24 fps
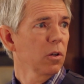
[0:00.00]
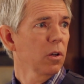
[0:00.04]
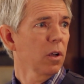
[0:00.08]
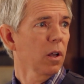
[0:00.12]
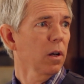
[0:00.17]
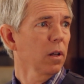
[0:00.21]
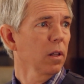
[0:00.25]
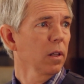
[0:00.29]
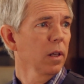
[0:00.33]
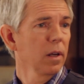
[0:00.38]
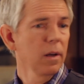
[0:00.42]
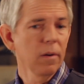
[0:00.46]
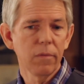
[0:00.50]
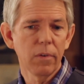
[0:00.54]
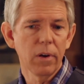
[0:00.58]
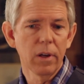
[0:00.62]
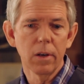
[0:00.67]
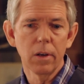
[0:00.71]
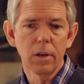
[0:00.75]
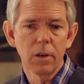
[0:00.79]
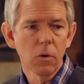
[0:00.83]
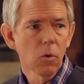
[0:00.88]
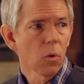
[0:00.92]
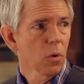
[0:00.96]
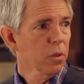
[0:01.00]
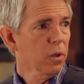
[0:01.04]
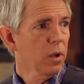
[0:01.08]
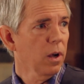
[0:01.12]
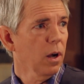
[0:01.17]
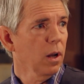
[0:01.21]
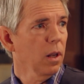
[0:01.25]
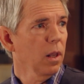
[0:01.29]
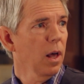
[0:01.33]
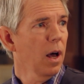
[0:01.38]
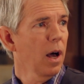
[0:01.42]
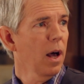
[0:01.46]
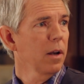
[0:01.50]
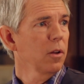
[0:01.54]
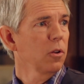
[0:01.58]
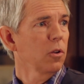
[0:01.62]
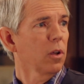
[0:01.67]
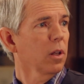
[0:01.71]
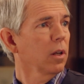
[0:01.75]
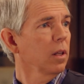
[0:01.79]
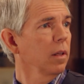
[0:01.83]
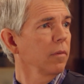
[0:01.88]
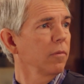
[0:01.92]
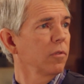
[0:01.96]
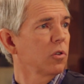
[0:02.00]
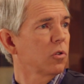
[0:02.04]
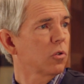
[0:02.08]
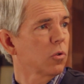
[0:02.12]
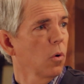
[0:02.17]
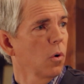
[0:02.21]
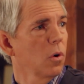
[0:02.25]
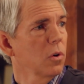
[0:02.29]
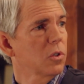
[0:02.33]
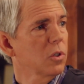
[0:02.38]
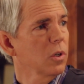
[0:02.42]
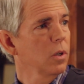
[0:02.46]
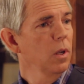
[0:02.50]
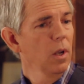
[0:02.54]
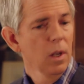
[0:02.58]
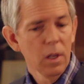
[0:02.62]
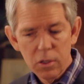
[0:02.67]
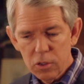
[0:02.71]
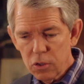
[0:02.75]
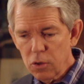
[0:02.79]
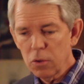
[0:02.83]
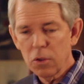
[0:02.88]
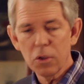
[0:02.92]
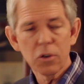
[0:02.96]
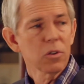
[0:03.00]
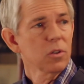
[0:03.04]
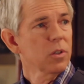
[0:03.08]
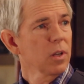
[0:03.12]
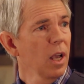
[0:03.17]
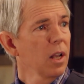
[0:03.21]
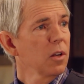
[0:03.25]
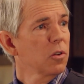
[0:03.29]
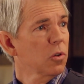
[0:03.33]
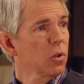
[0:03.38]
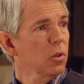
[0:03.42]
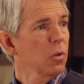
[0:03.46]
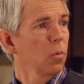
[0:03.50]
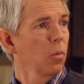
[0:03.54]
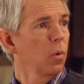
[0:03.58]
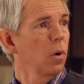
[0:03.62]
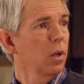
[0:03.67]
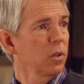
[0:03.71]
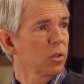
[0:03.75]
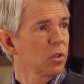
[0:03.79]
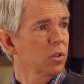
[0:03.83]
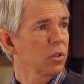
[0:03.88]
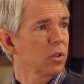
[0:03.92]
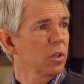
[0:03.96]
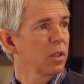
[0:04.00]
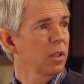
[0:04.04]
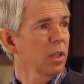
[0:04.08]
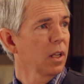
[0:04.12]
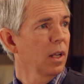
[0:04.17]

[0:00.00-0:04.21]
you're going to live in North Carolina, you're going to live in Georgia. So the states are the ones that set